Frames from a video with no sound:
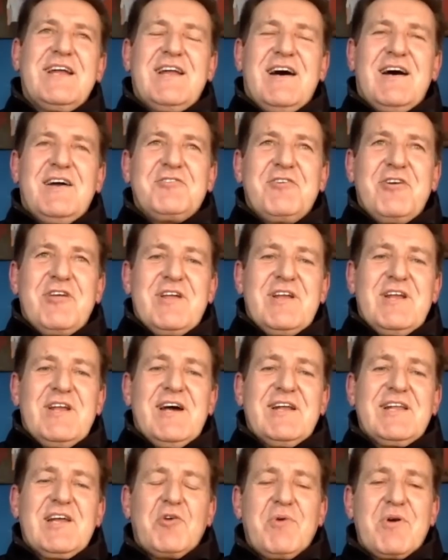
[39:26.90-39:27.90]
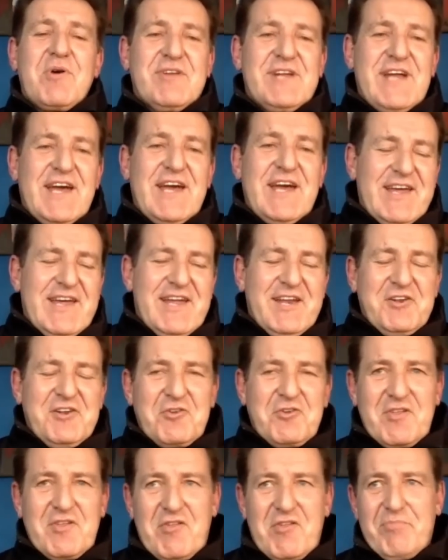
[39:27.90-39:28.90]
night during the night, I was taken
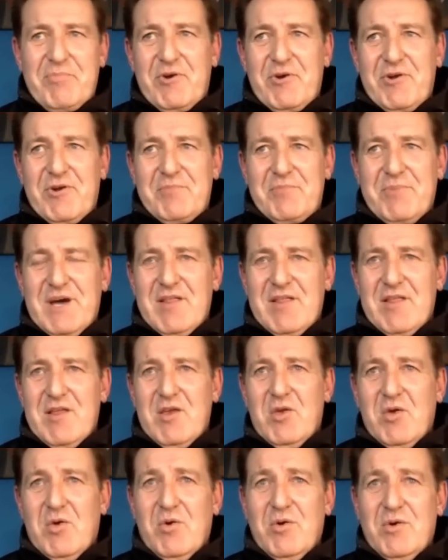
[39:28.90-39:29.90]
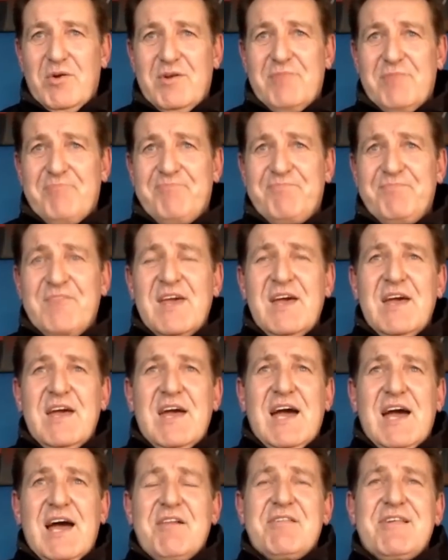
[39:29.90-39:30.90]
into the Spirit by the Lord
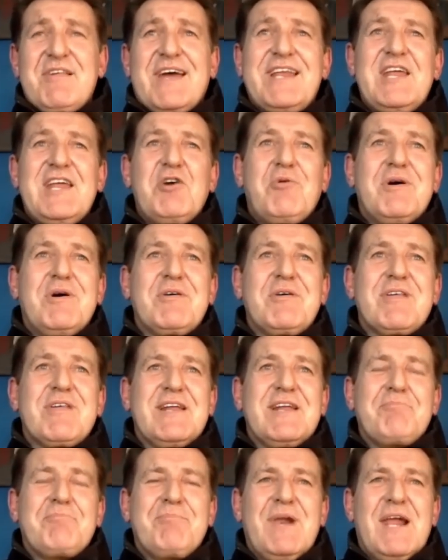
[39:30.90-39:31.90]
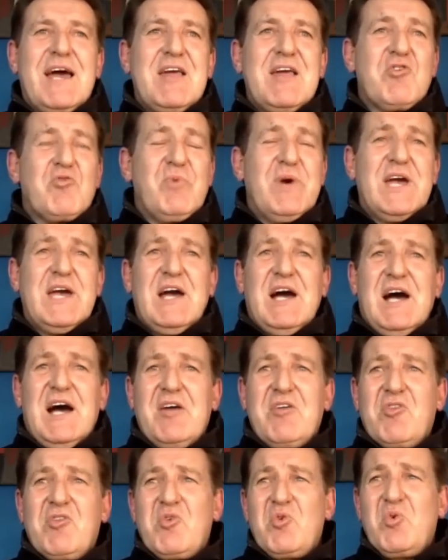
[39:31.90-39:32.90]
and suddenly I was at a place where
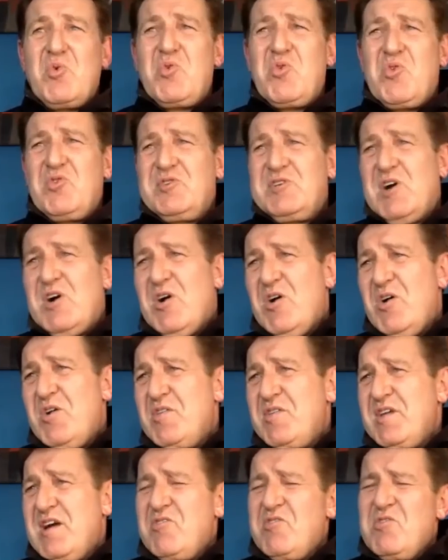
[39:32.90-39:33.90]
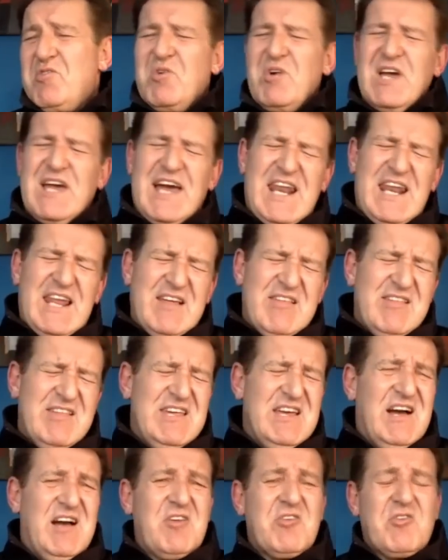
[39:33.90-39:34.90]
I saw stars, I saw
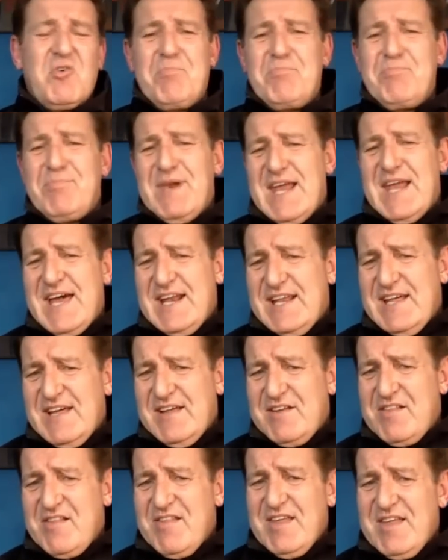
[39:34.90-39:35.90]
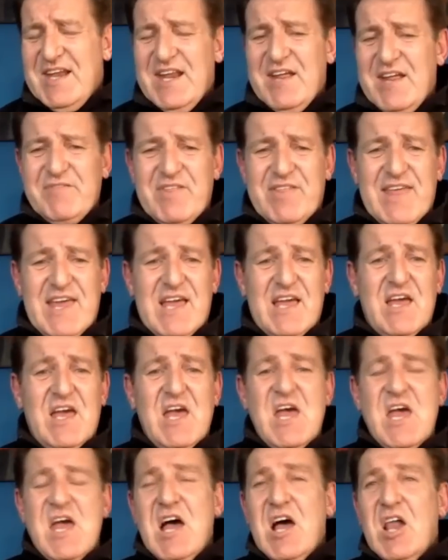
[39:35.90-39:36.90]
galaxy, I saw planets and everything,
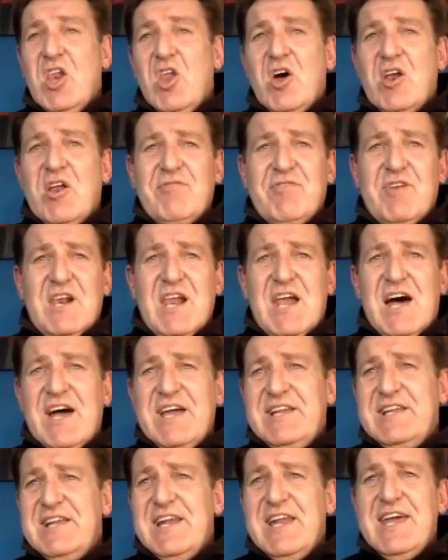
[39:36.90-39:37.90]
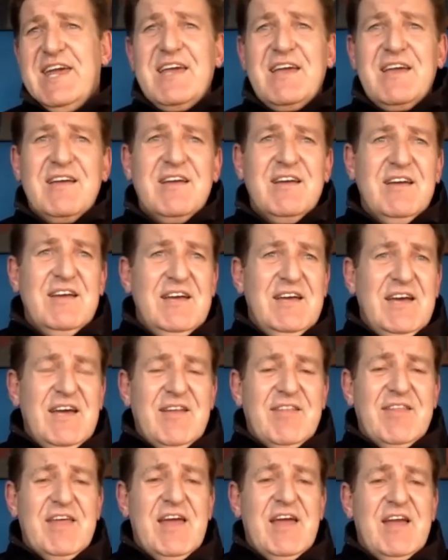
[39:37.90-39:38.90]
a lot of lightning. And,
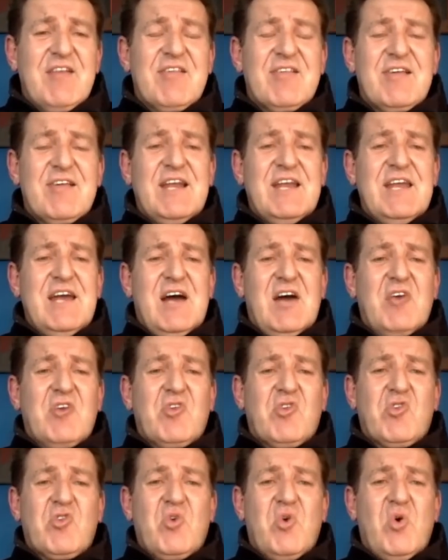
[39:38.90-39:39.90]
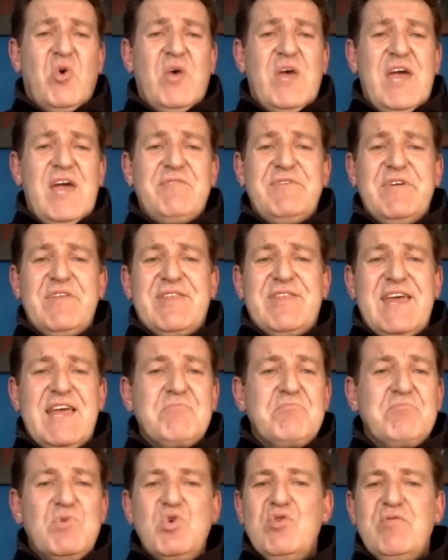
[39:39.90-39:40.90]
th- and suddenly I saw
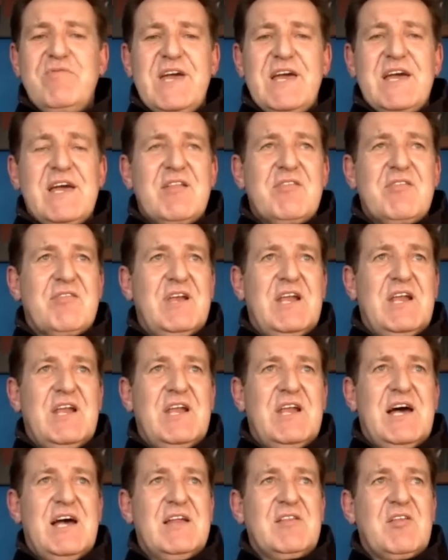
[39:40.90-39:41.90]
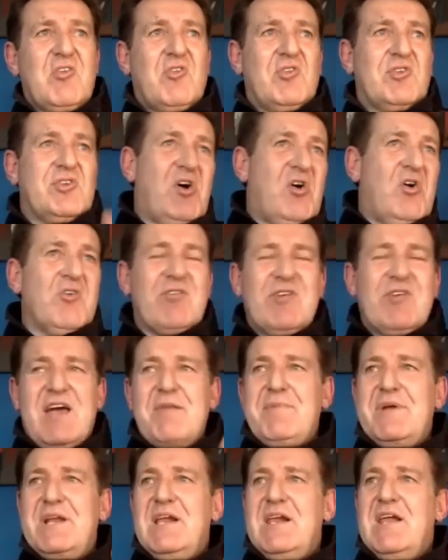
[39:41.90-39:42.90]
everything moving. It's like the stars
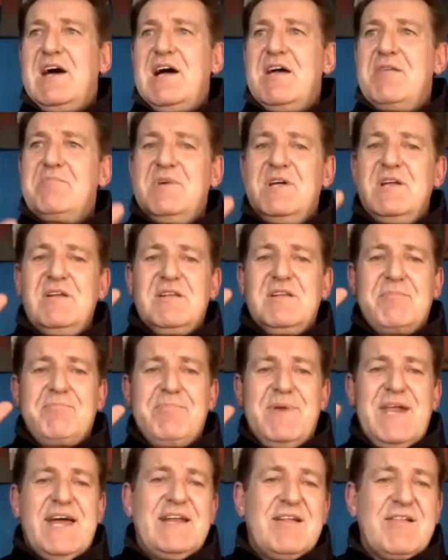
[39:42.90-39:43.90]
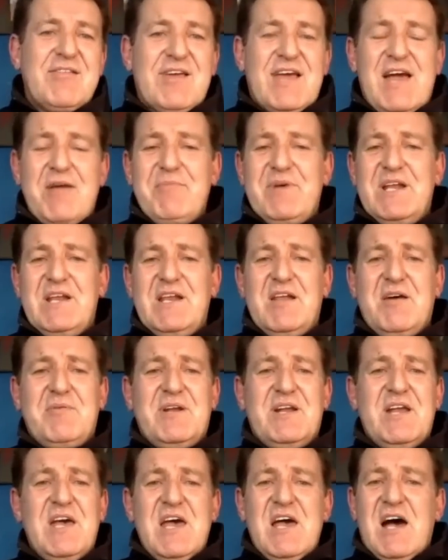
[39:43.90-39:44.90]
came in alignment, the planets came in
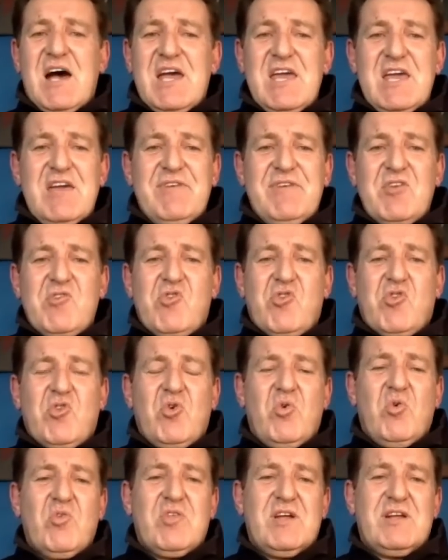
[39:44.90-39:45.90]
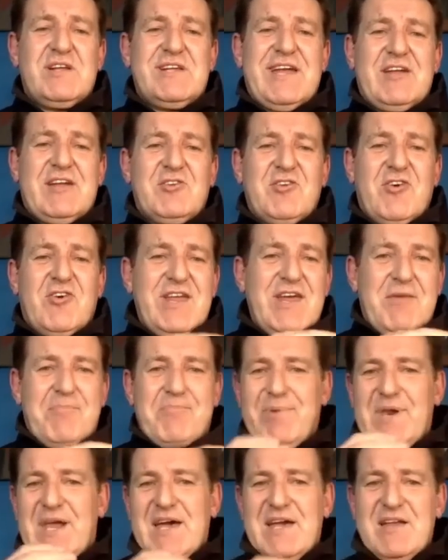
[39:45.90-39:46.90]
alignment. I even saw the tectonic
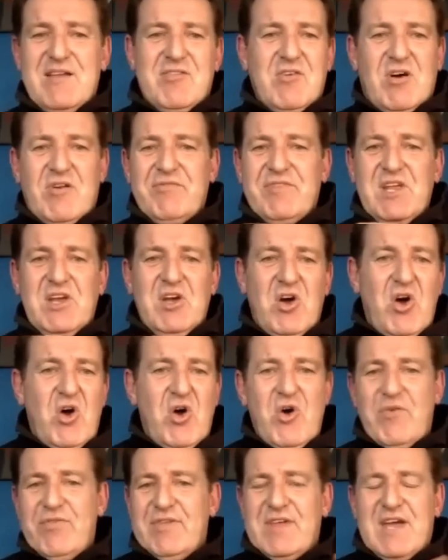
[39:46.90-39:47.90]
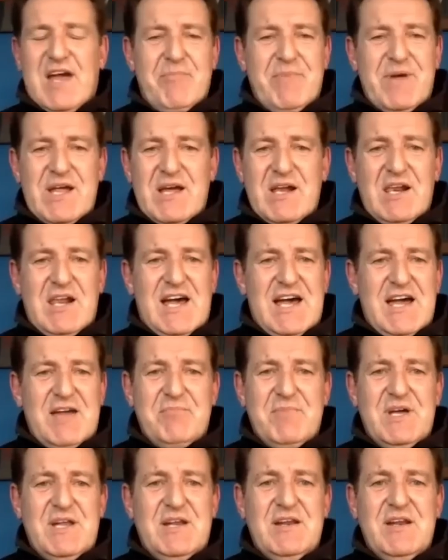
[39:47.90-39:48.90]
plates of the earth come in
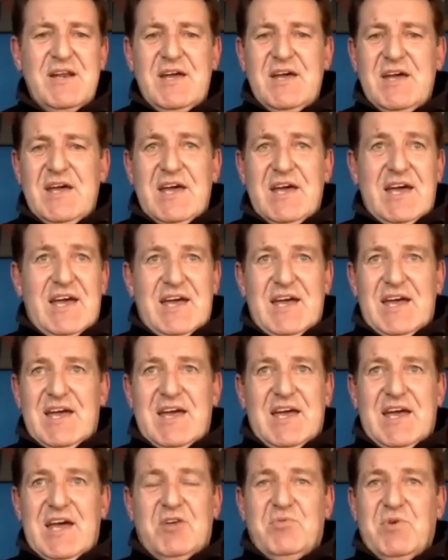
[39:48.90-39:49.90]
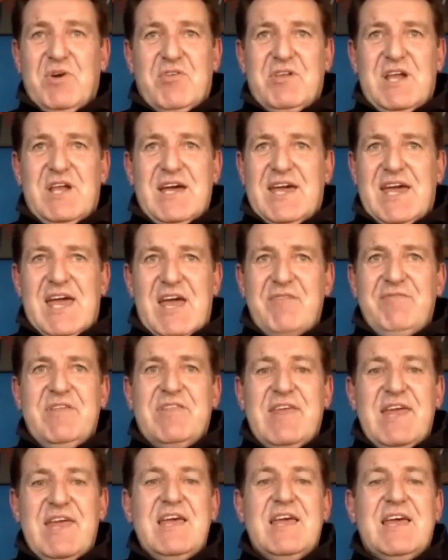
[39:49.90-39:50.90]
alignment. It was like
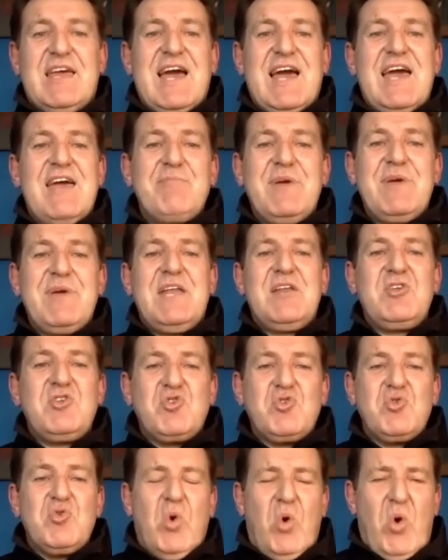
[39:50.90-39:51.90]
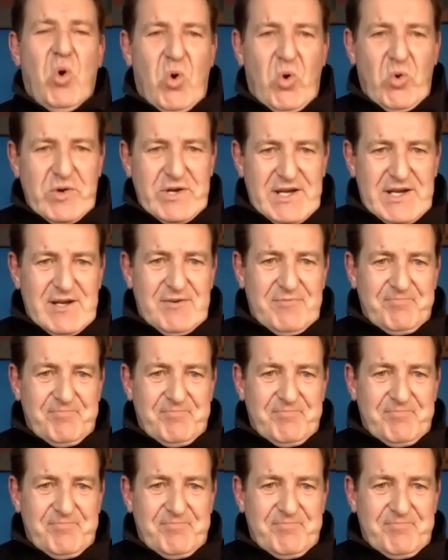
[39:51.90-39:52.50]
everything came into order.